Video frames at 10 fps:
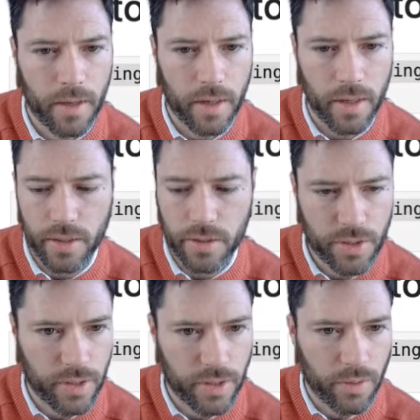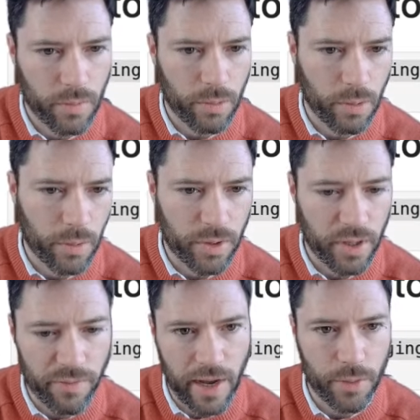And then we will run
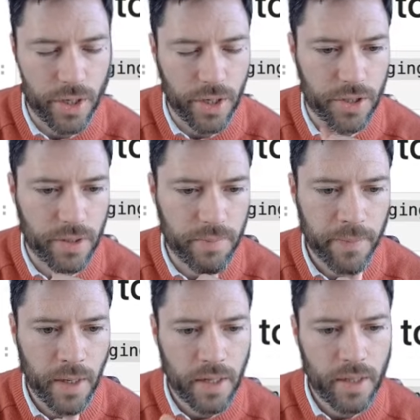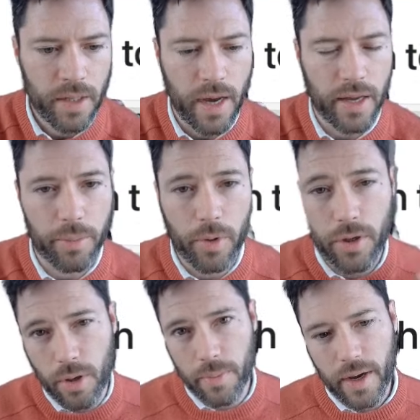the evaluation. And I'm going
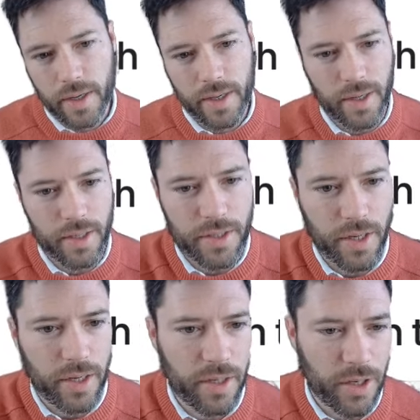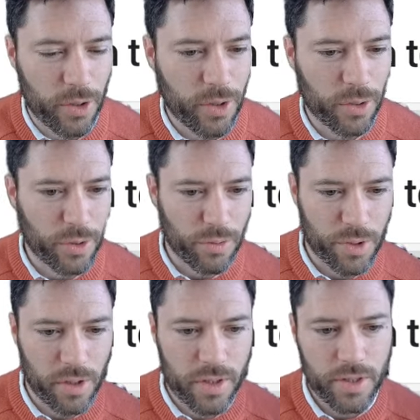to come back and take a look at those
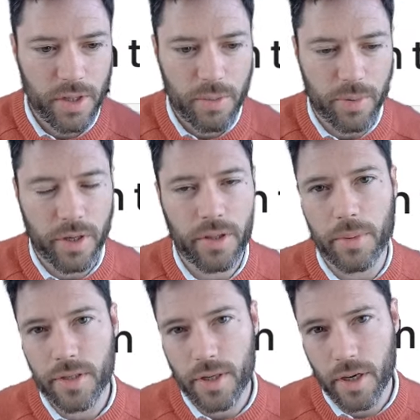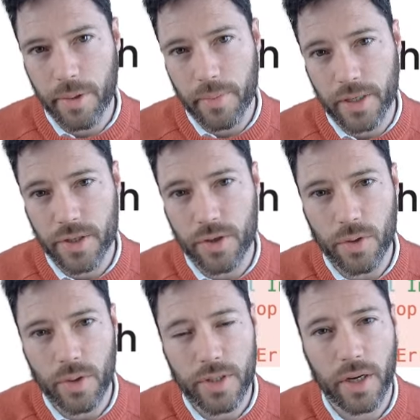results. But in the meantime, let's
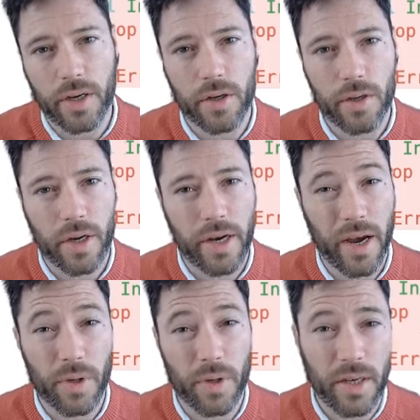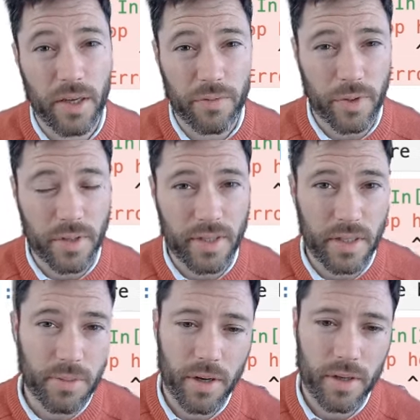go and take a look at how we can inference
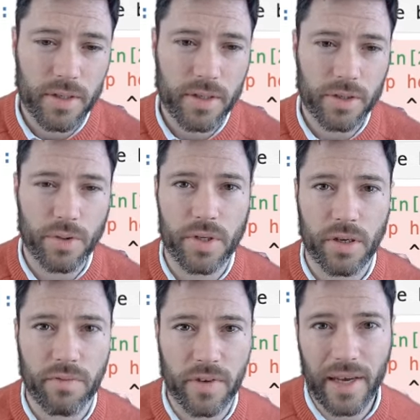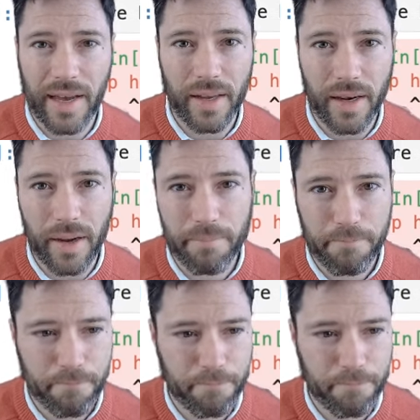these models using VLLM.